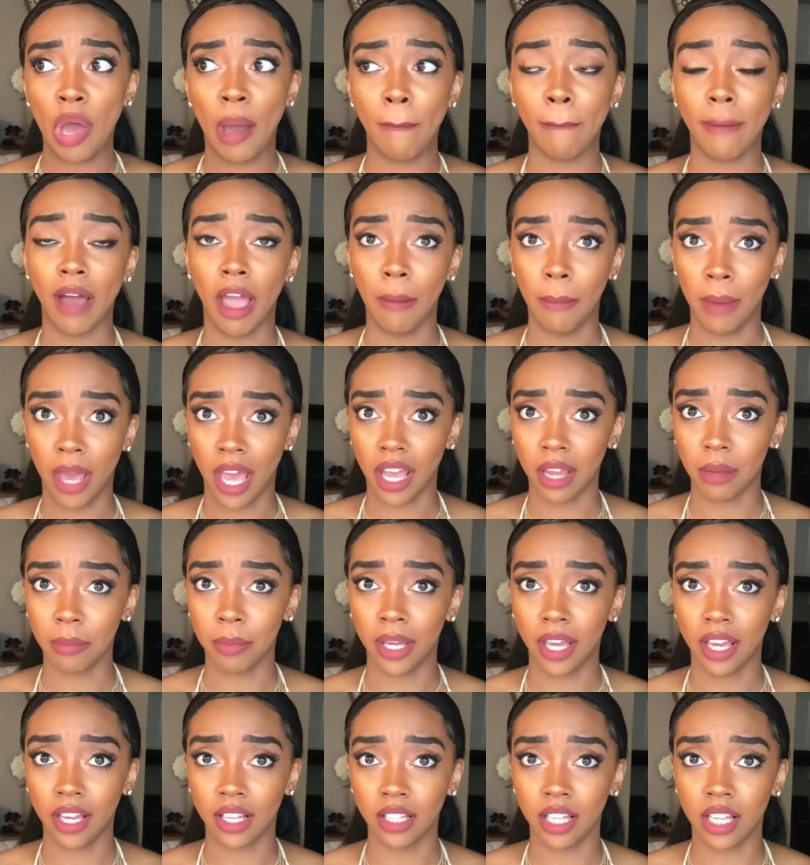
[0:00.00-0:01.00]
my
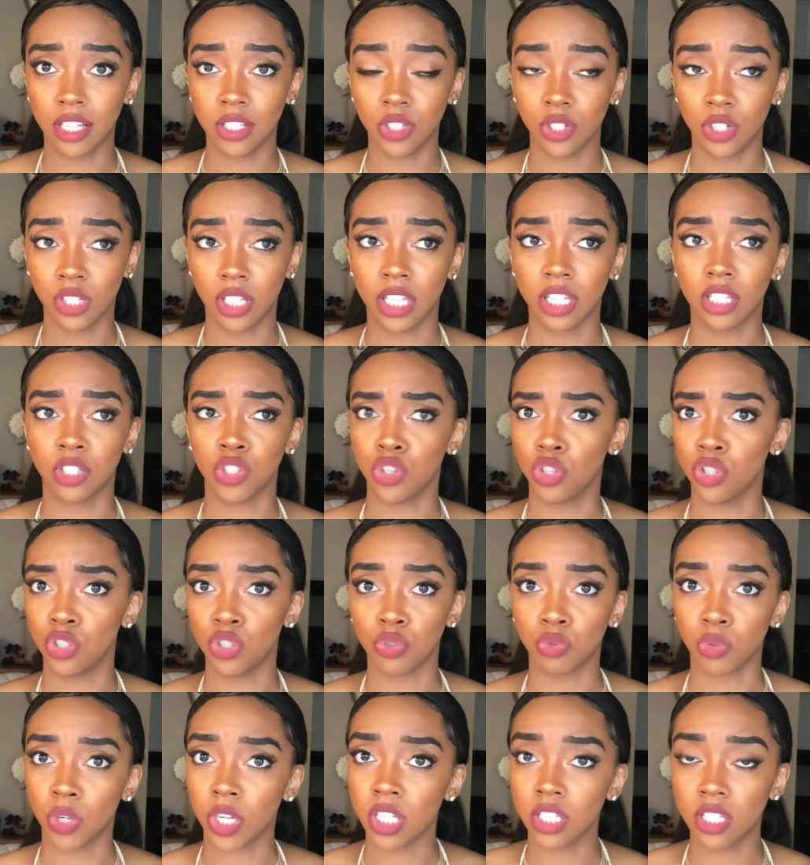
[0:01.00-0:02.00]
backpack last year, like the
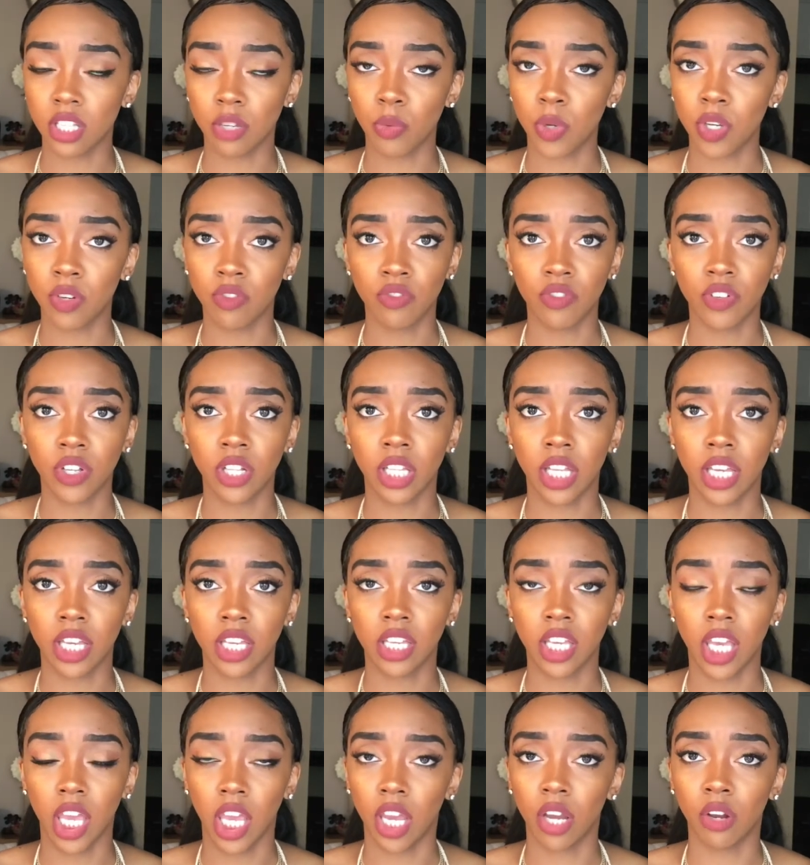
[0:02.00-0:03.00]
drinks that we didn't feel
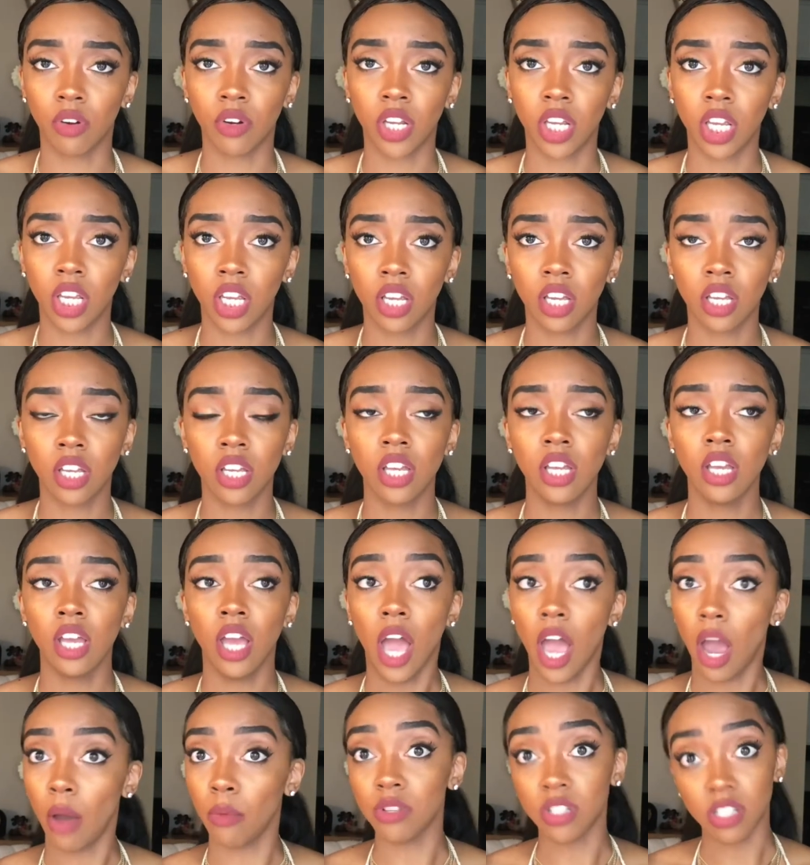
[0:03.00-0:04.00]
like carrying,
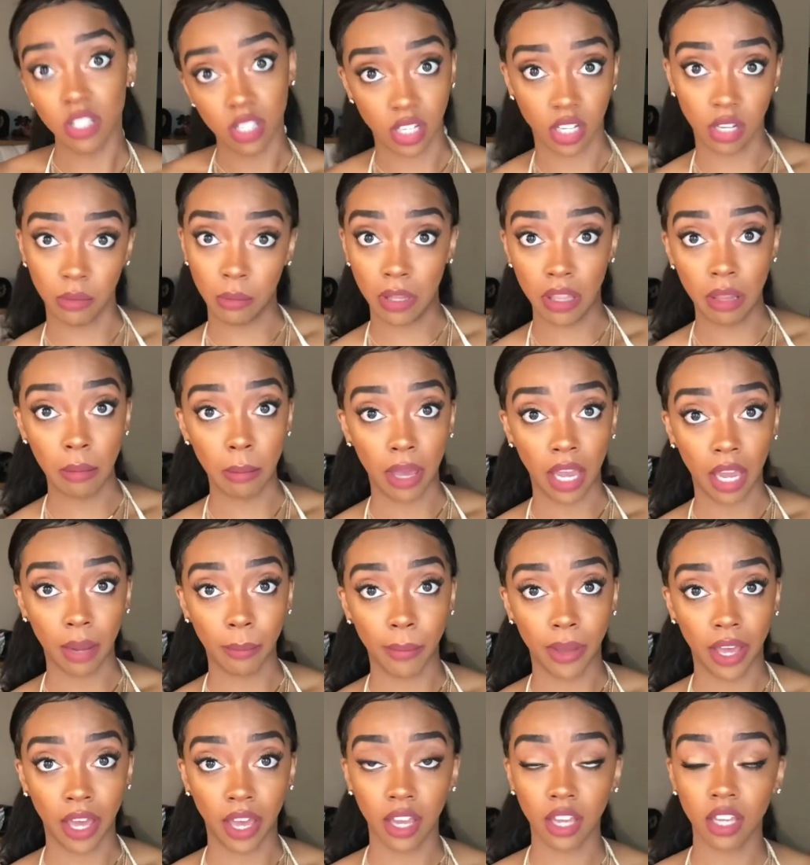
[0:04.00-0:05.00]
I would stick them in the
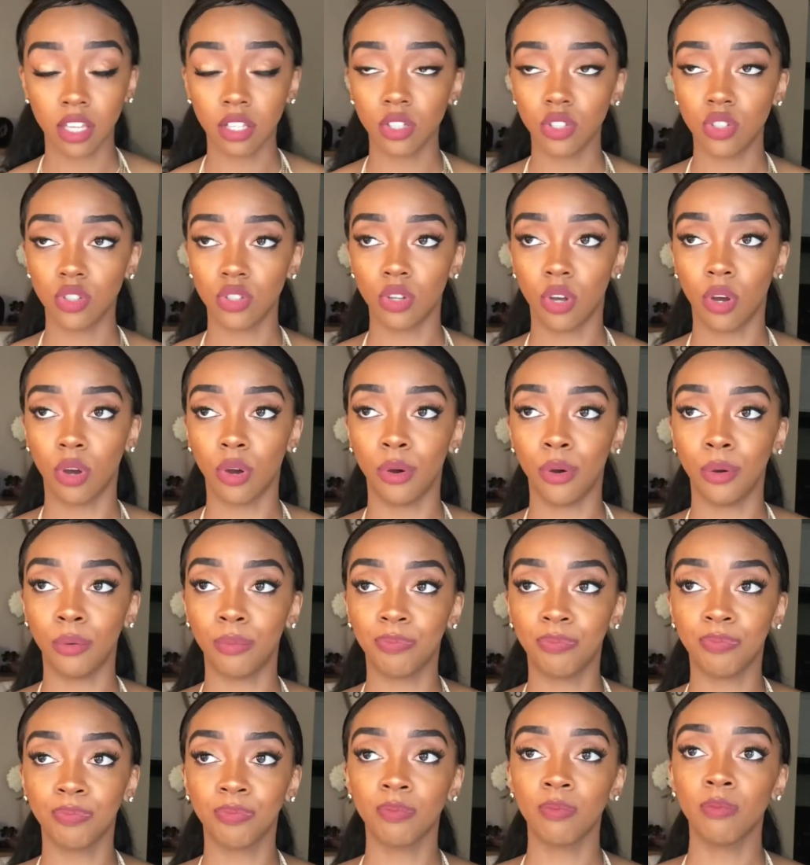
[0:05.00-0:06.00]
backpack.
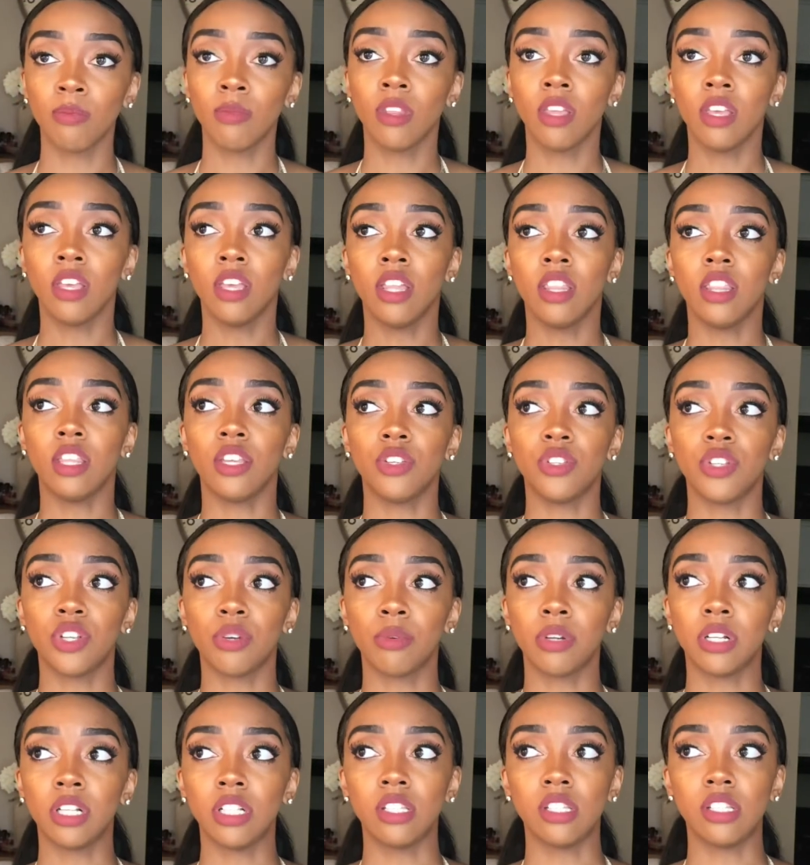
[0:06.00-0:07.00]
So this year
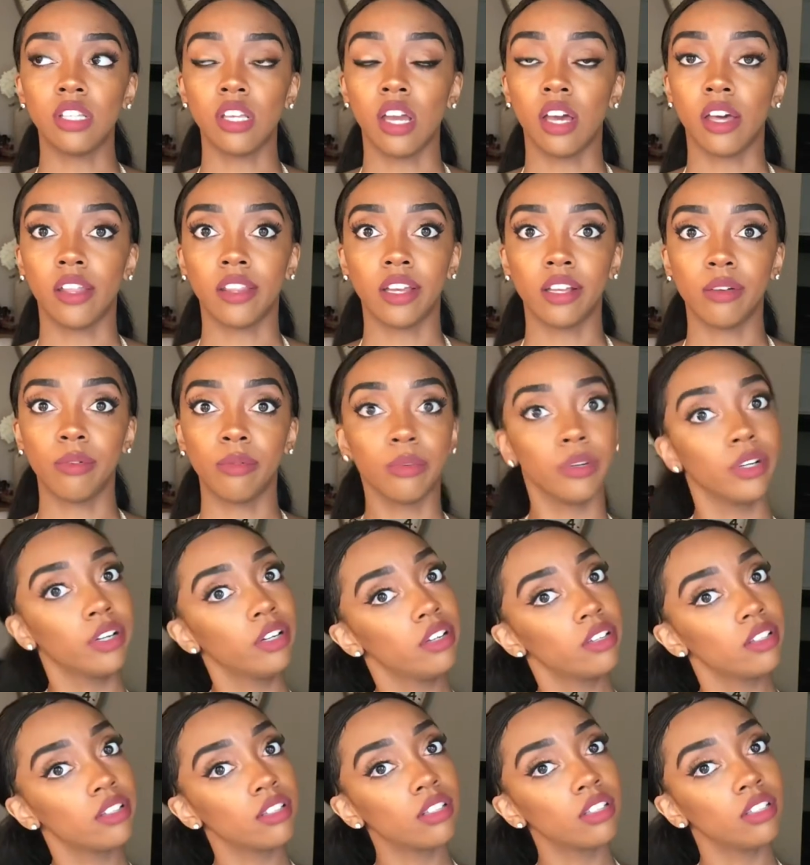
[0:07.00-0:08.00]
we're going to see how that
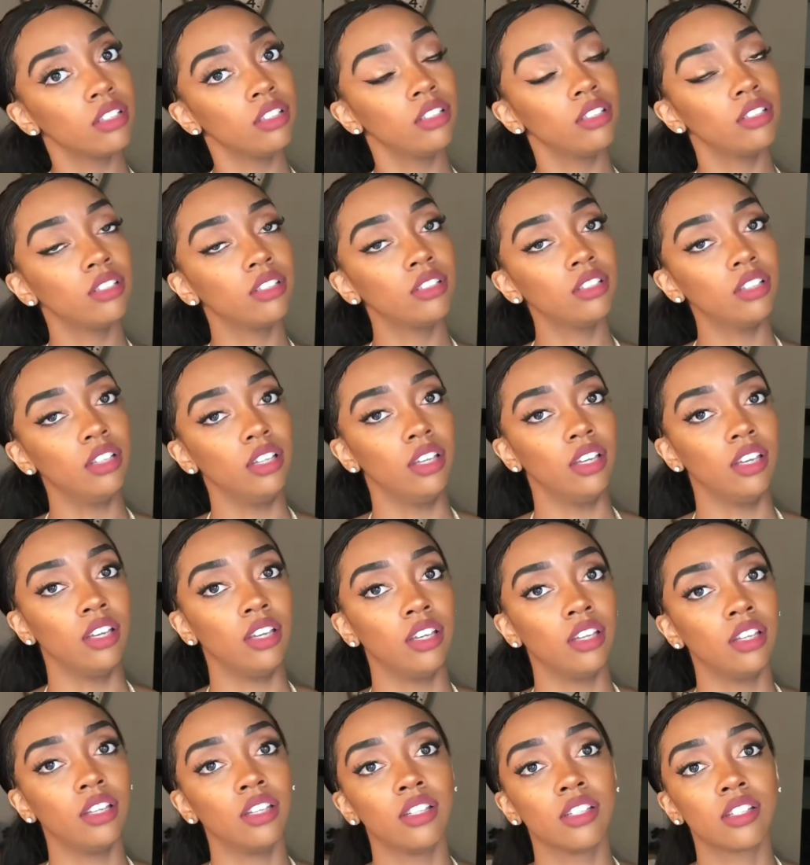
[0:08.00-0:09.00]
works.
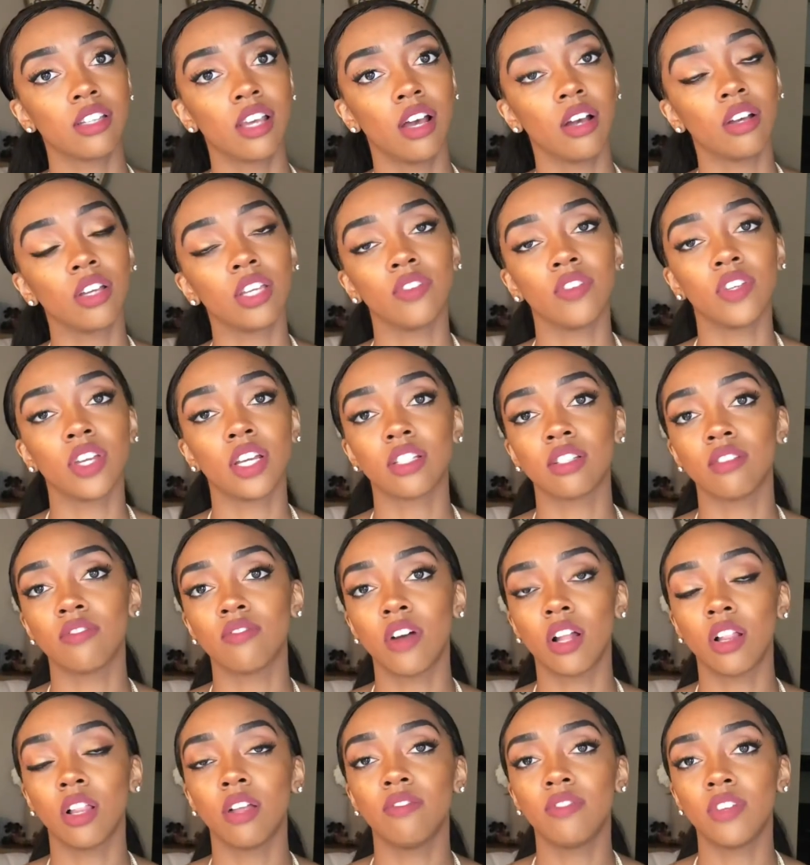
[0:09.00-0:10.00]
And I'll give you guys a
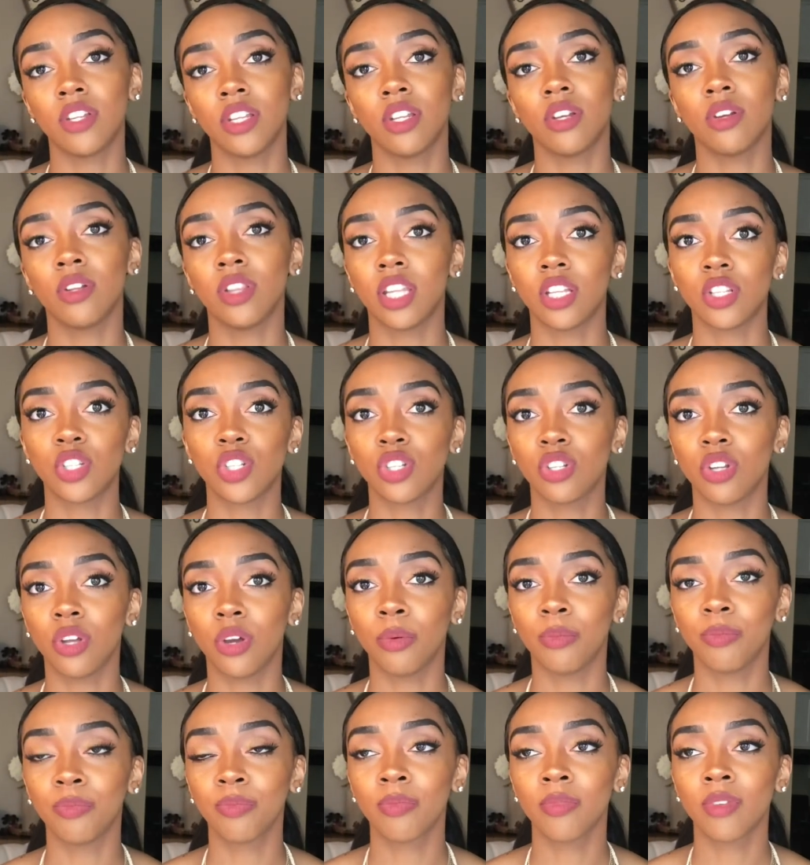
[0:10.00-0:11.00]
follow-up video and let you know.